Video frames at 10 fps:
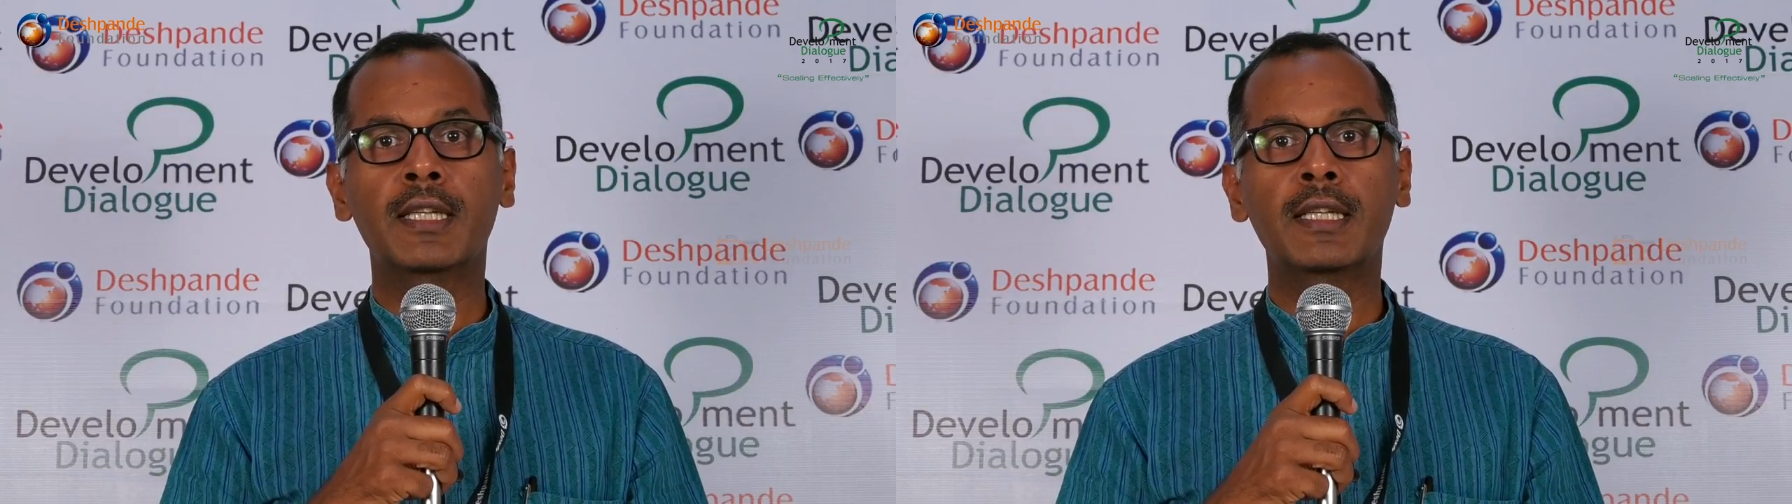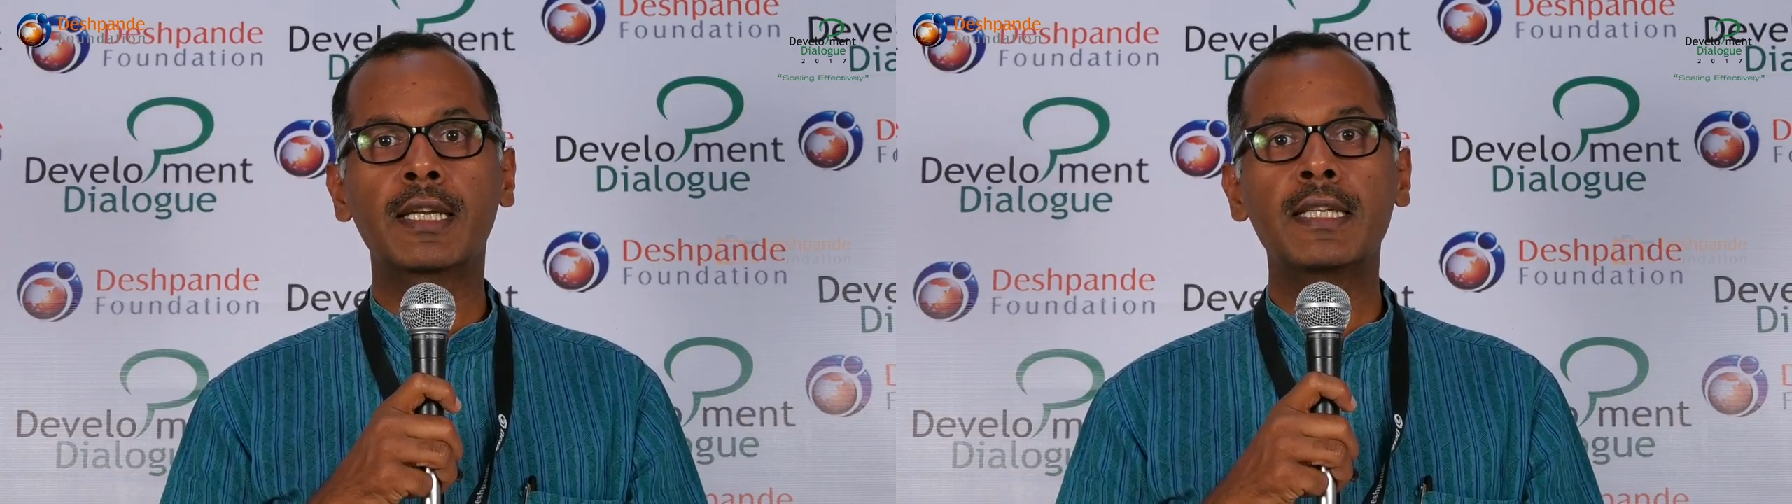
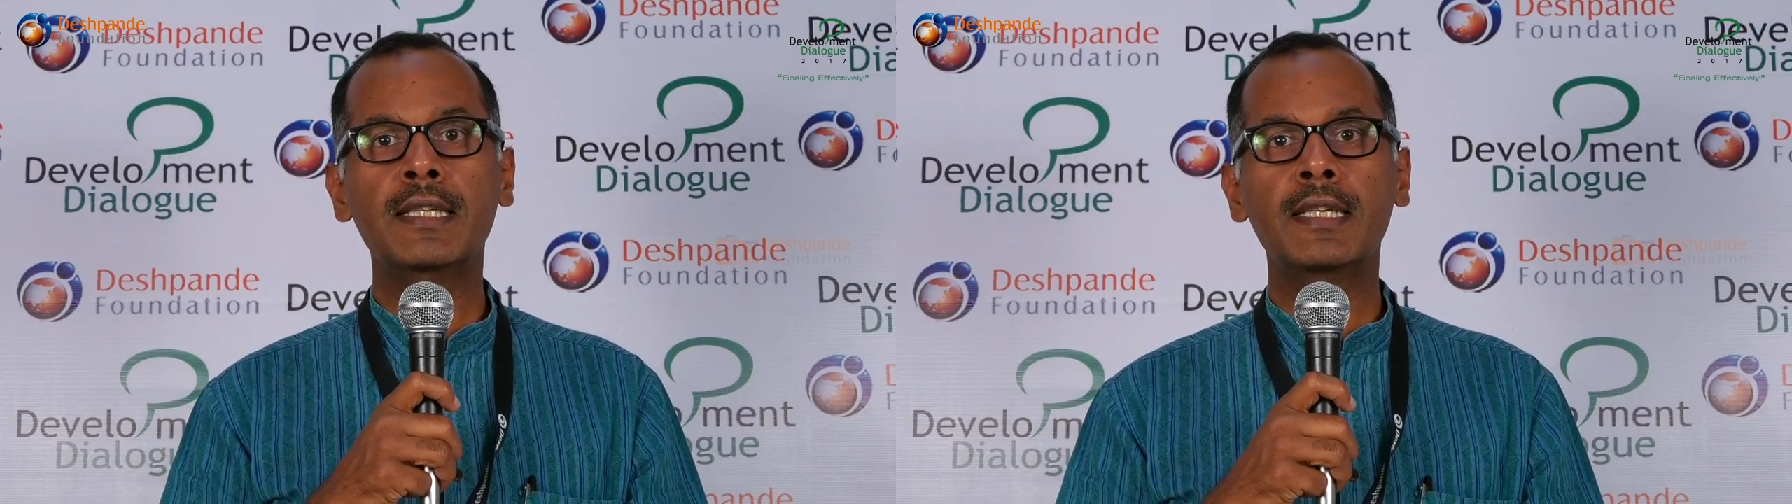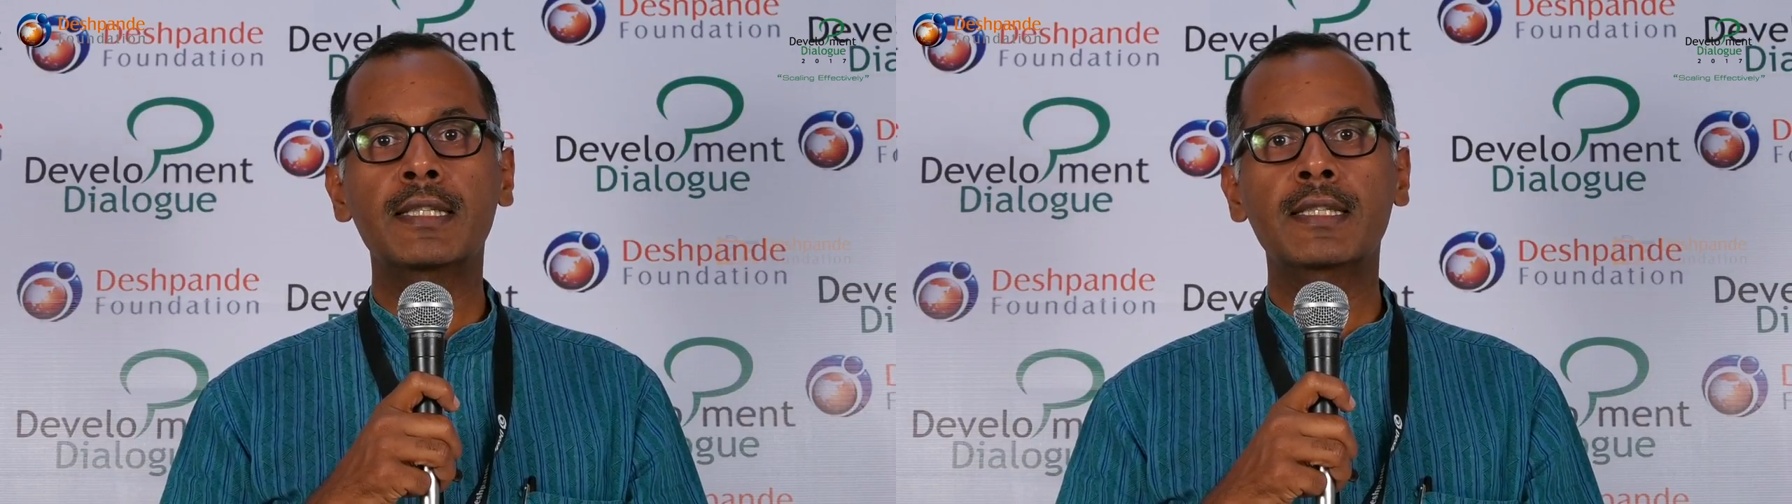And the
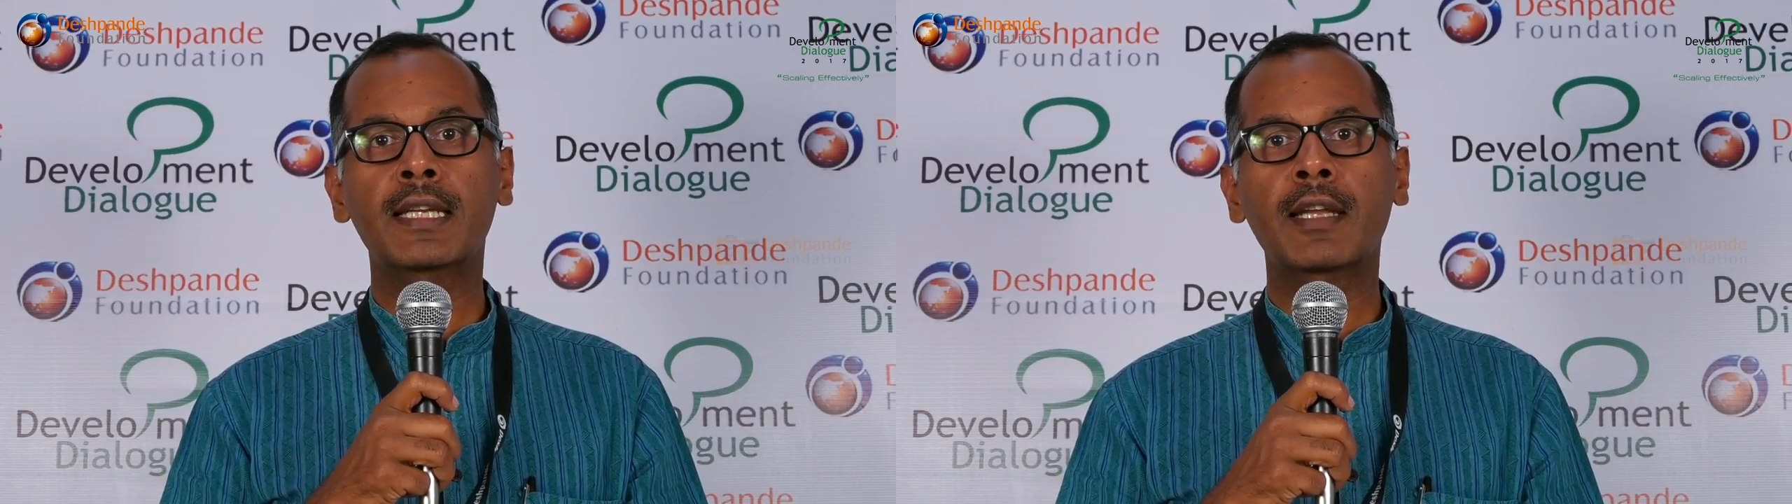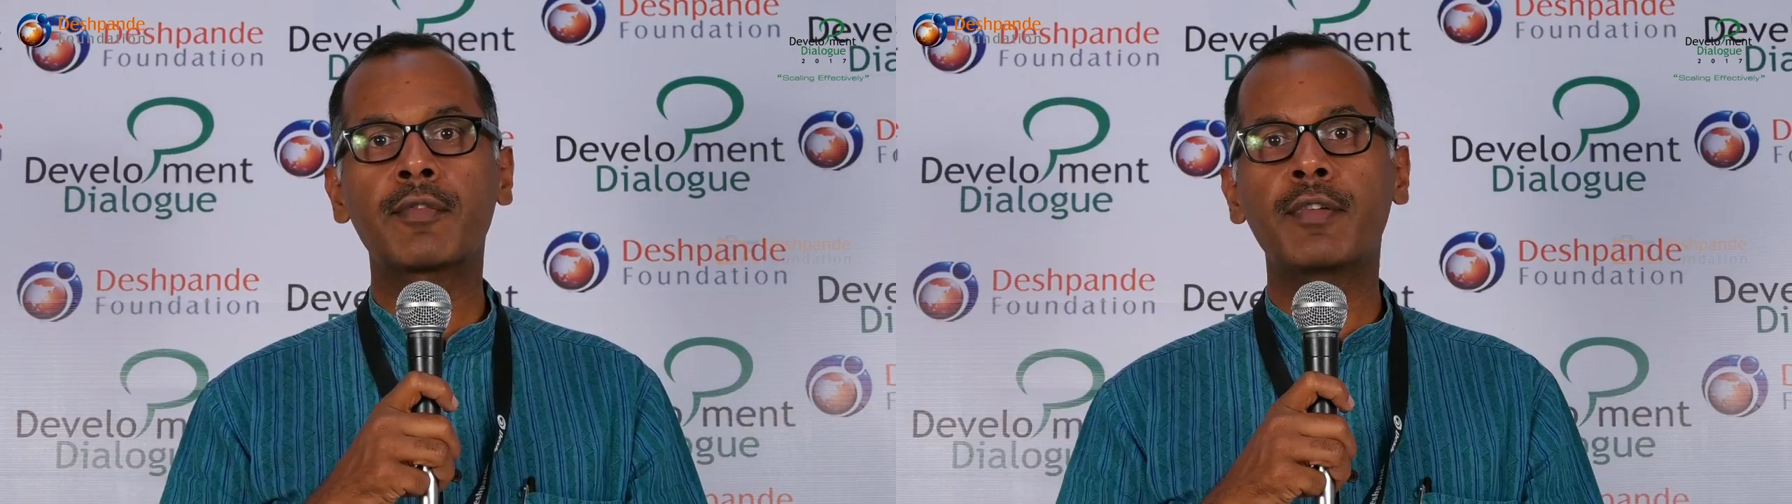reason is
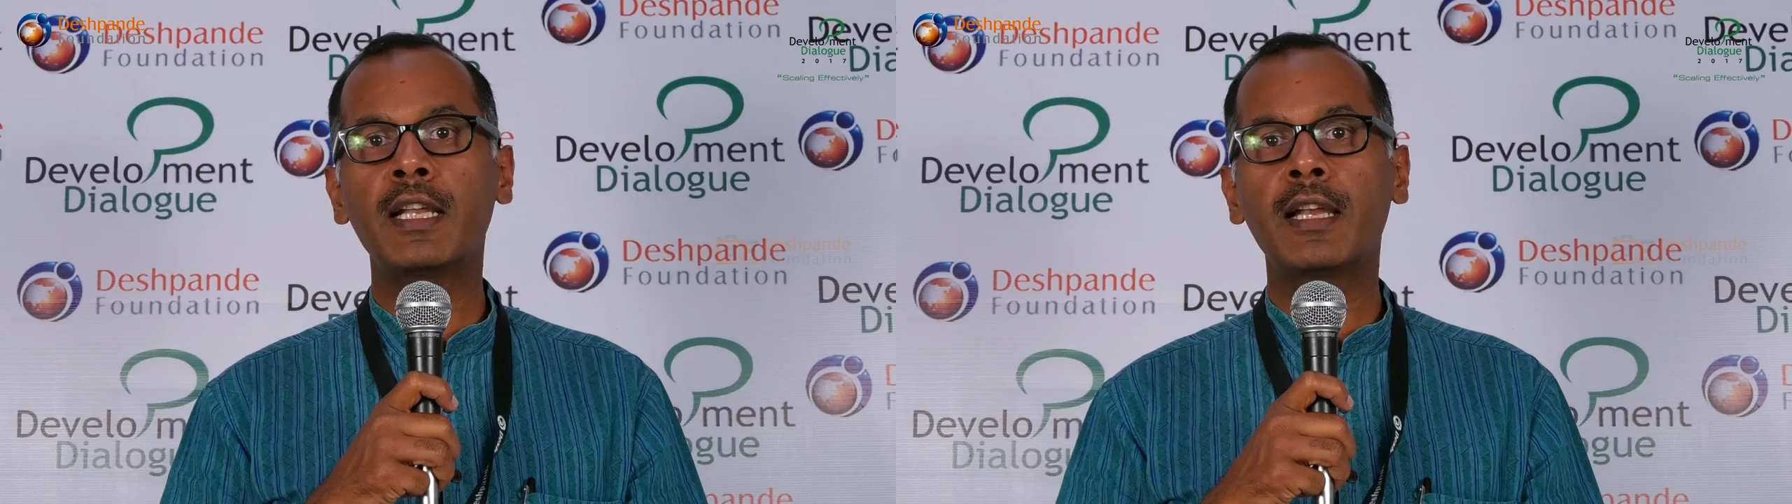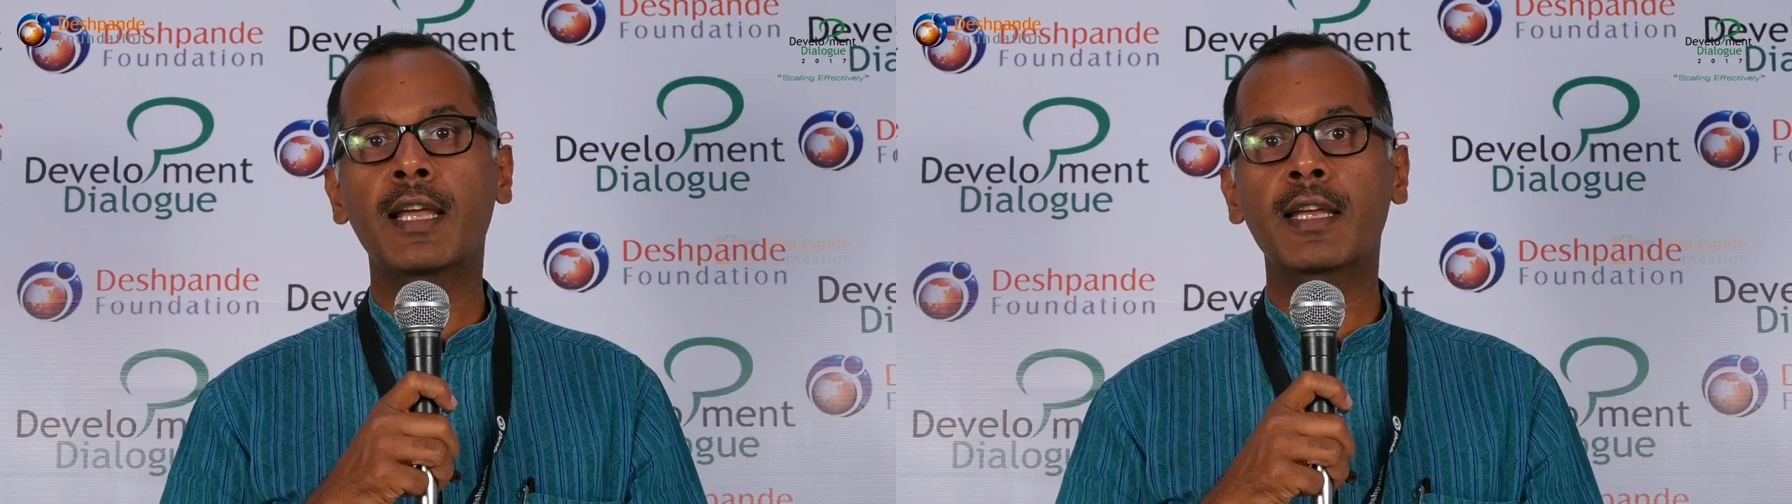that I
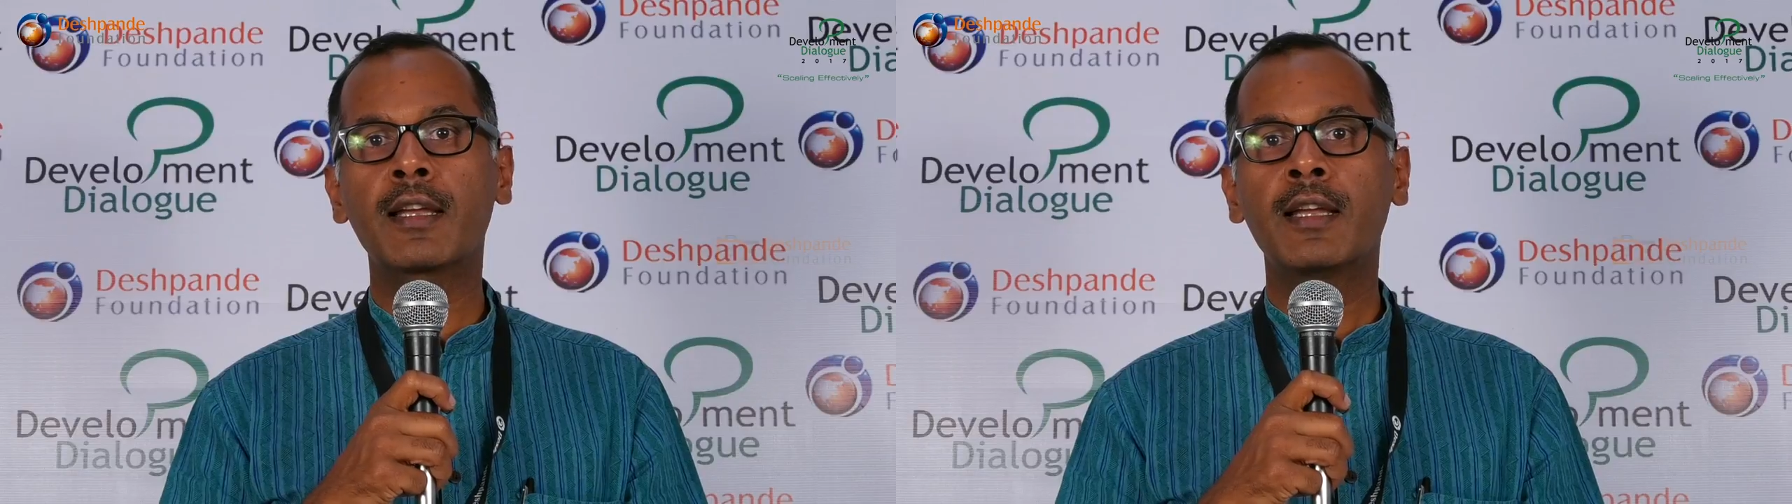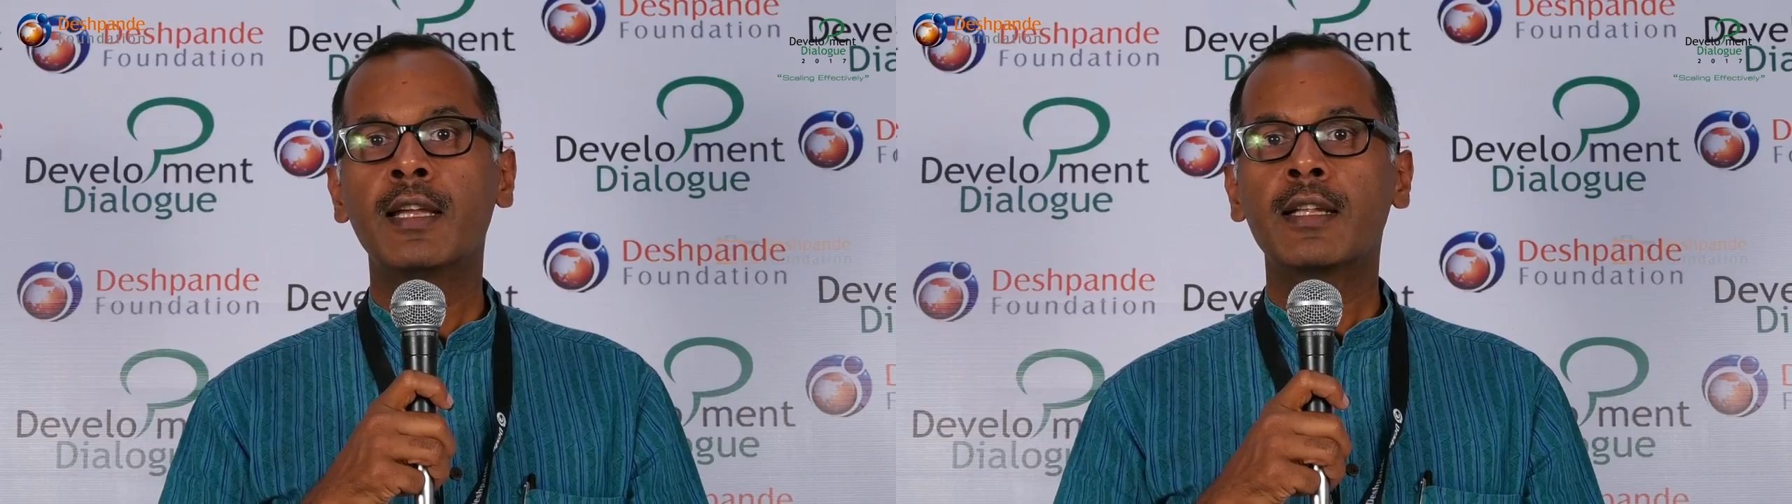feel like